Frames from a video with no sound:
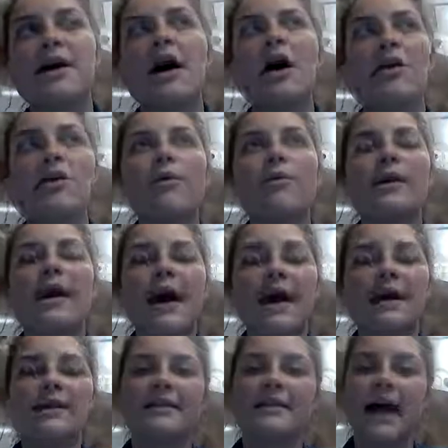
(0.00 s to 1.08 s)
oh,
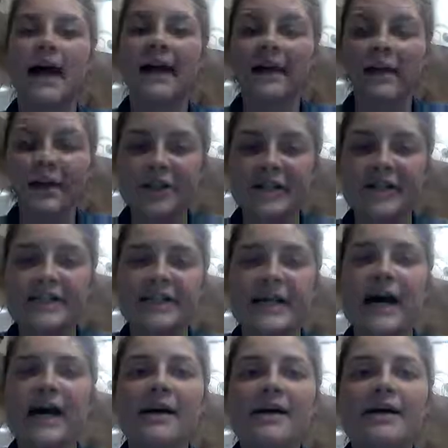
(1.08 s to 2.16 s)
yeah, I understand
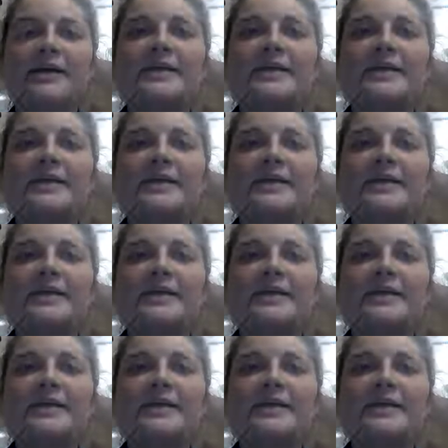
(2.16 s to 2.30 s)
that.